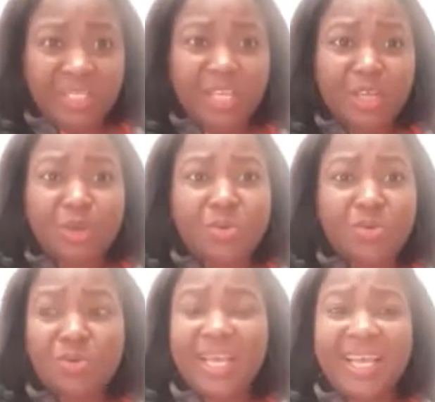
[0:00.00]
you
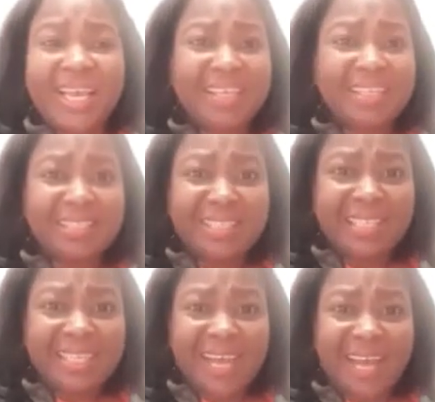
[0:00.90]
know, and
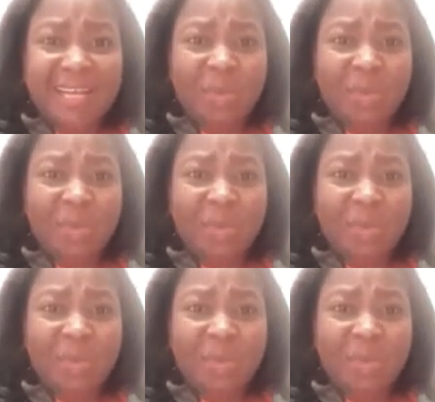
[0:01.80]
they are